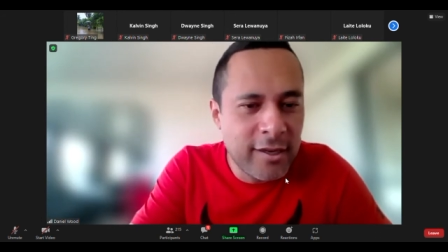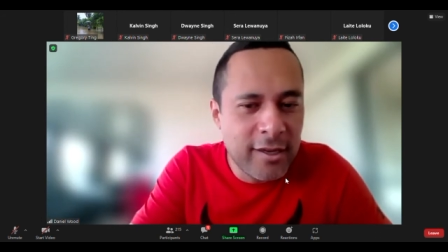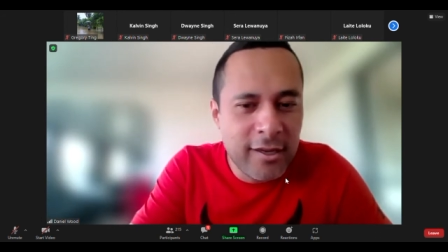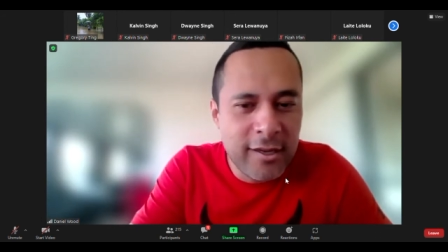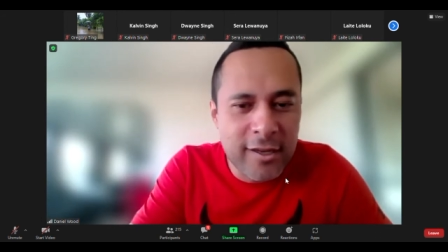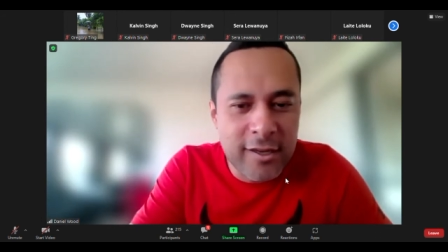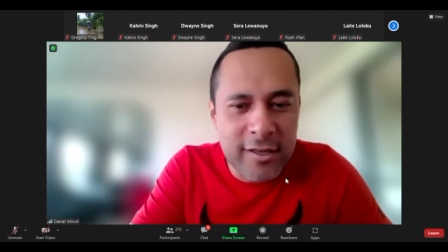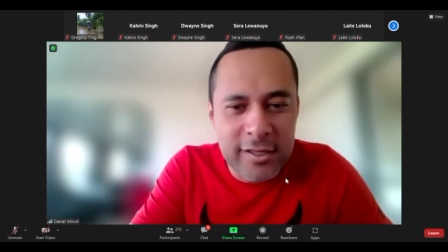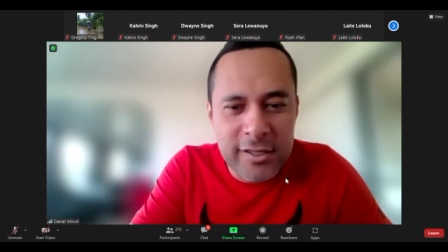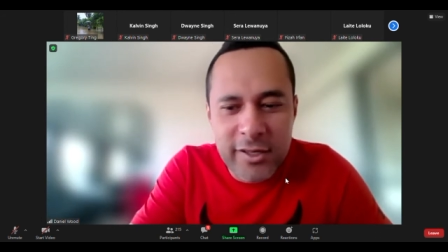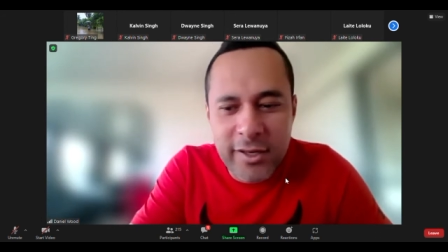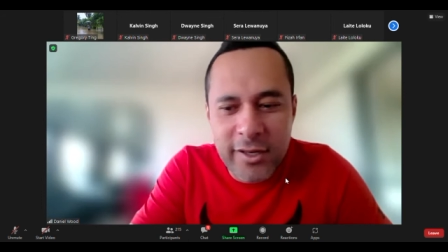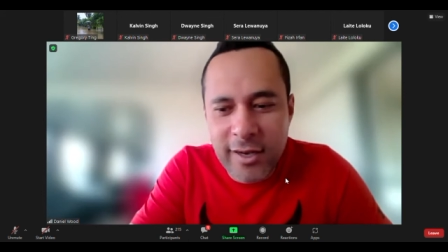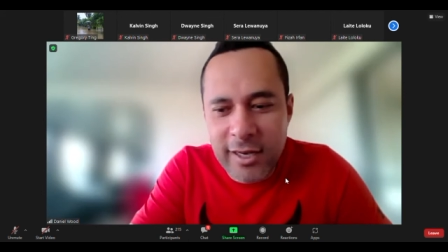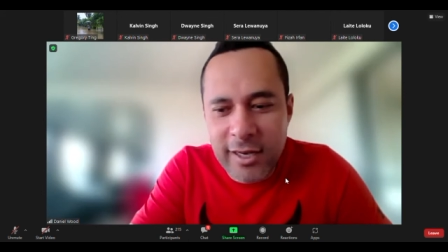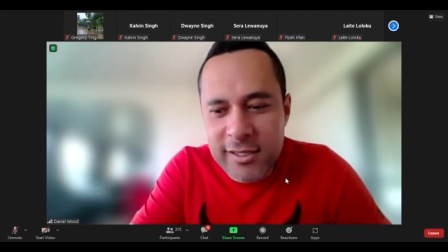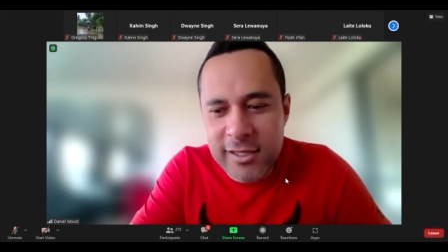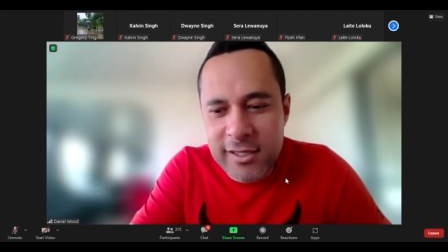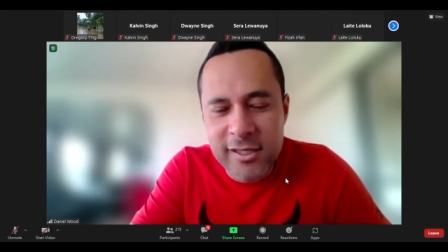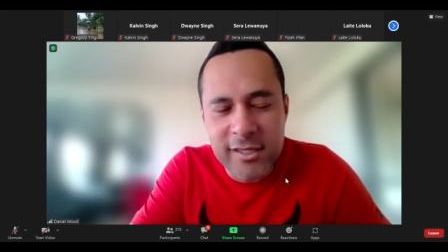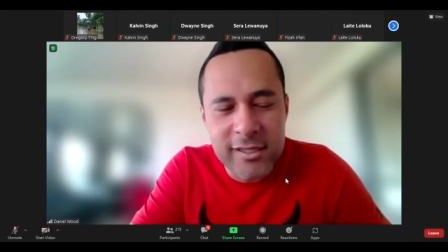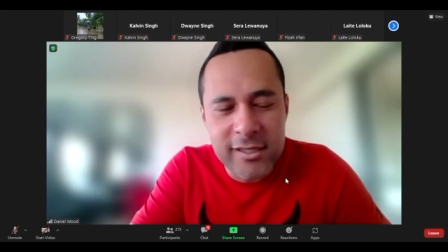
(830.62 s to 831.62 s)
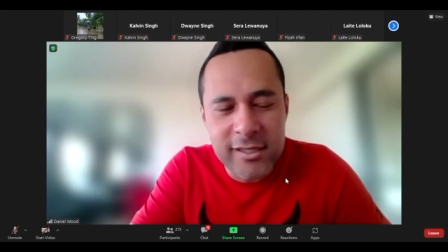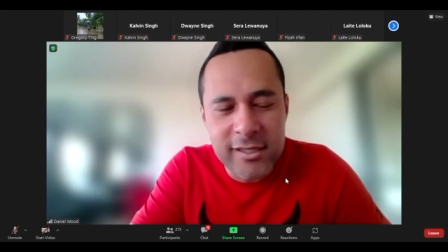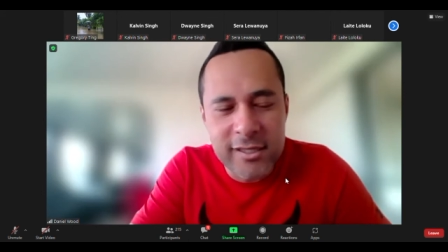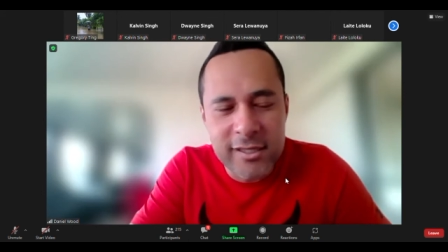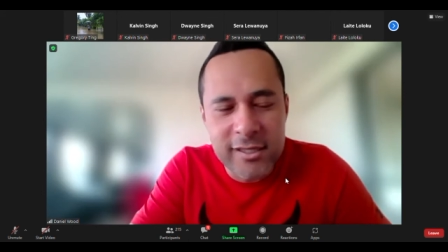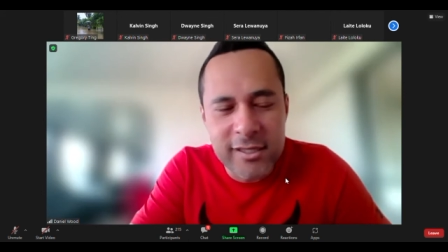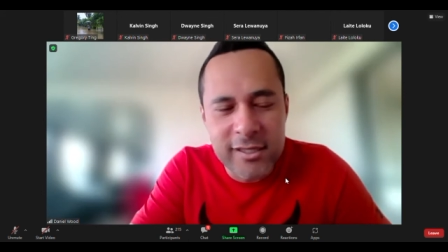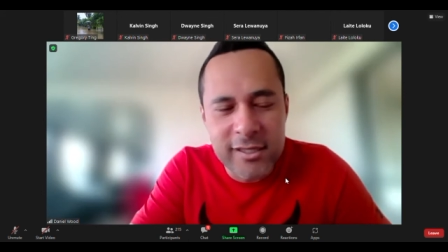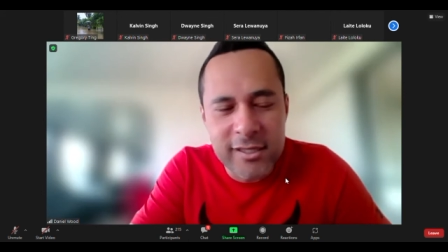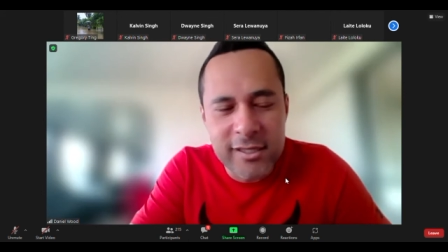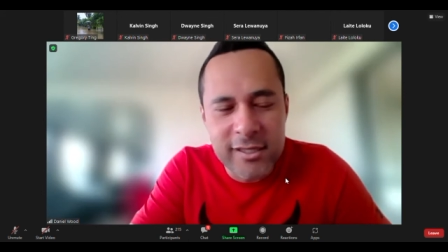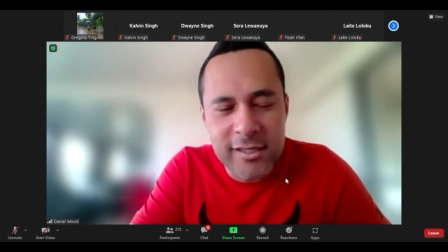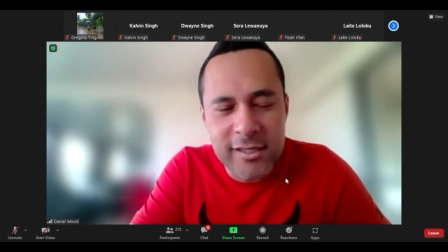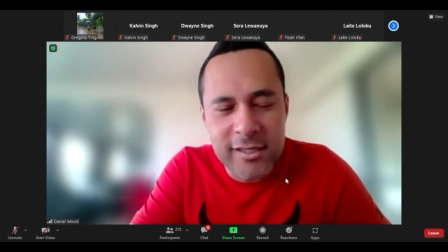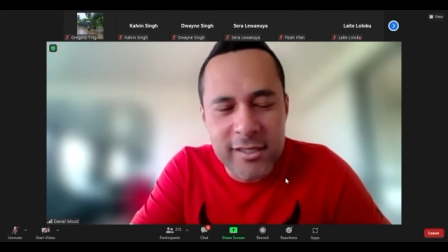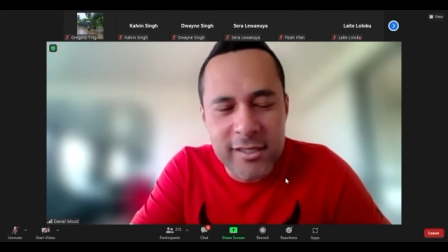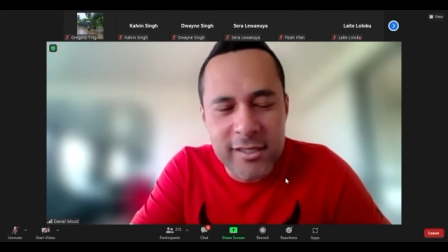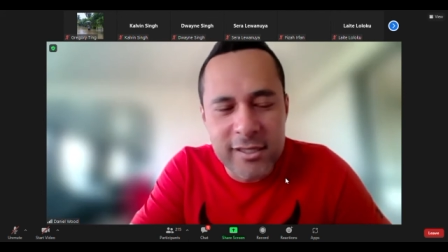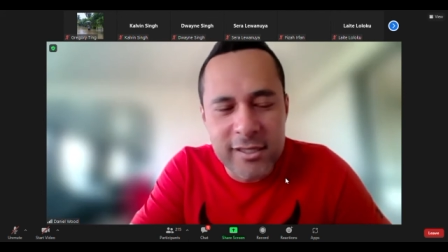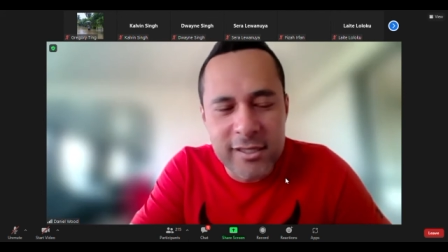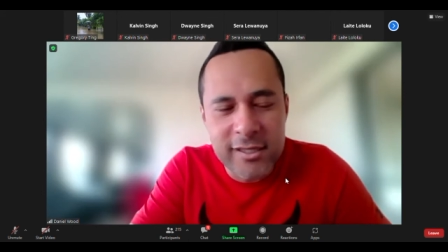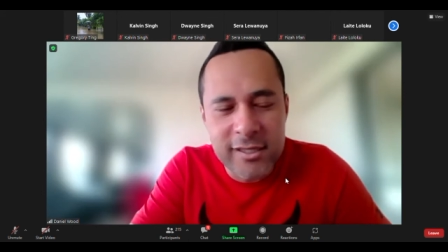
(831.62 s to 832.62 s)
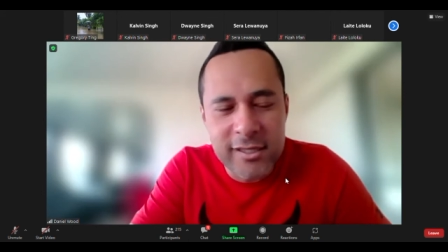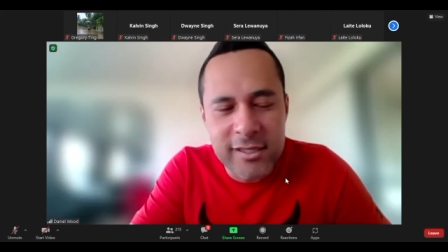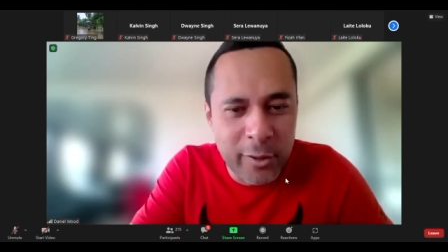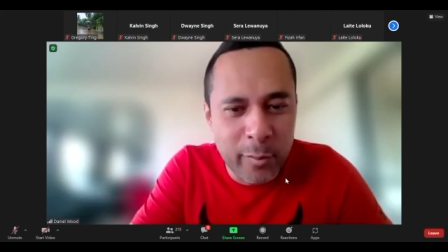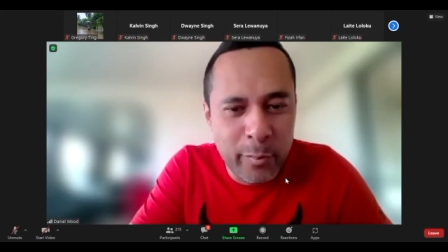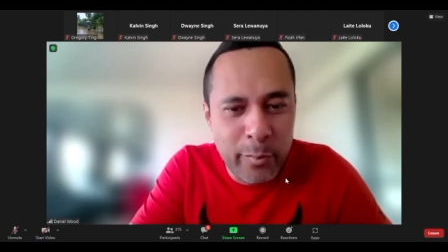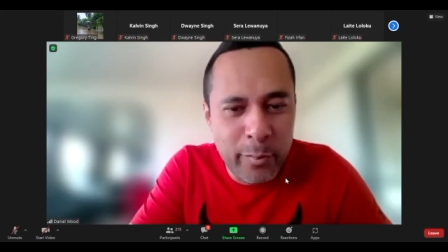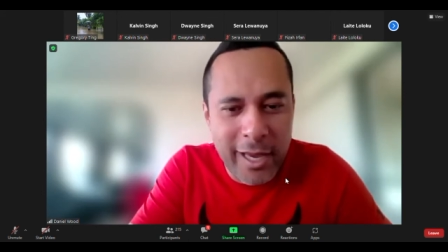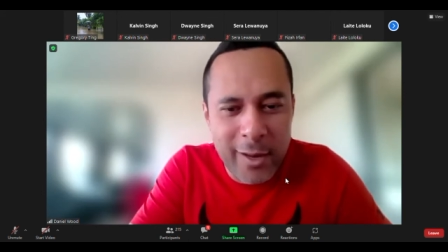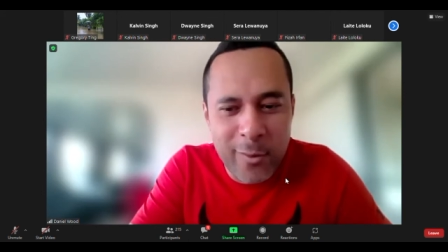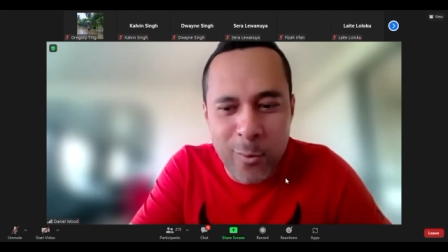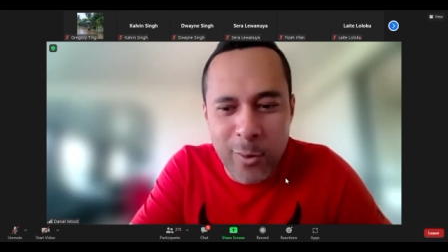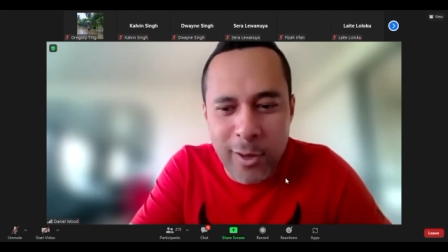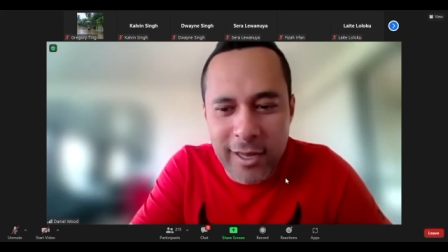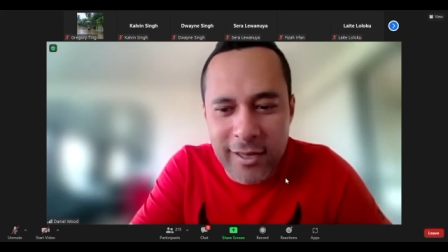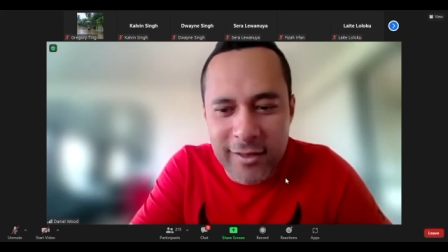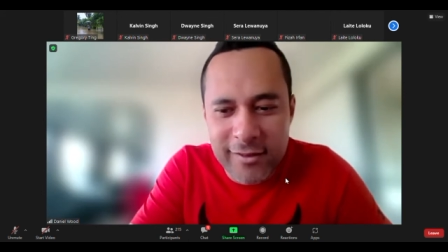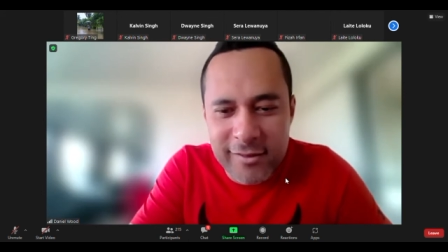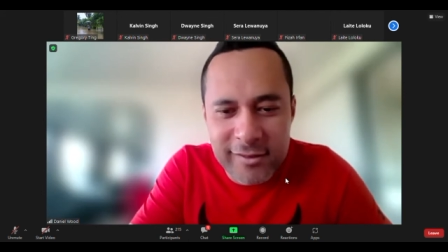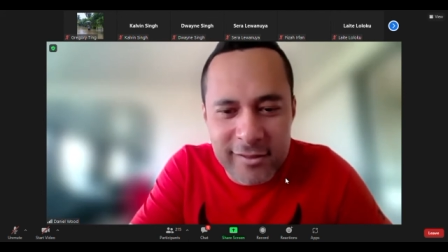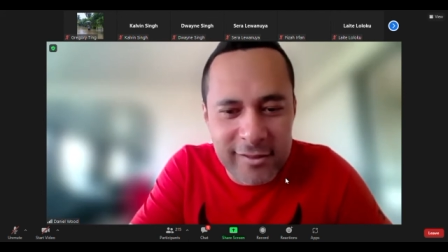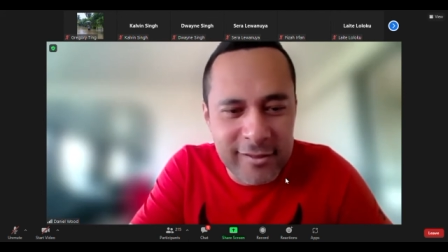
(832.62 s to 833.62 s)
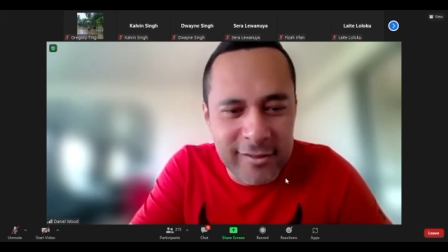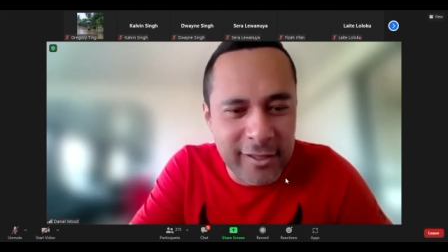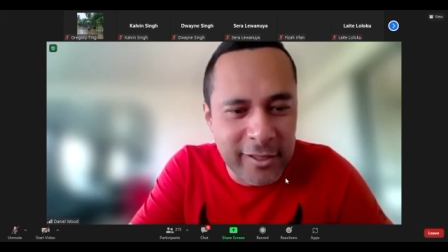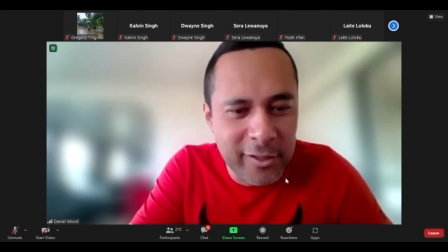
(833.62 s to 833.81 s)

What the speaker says: you guys are just little tykes, little Padawans,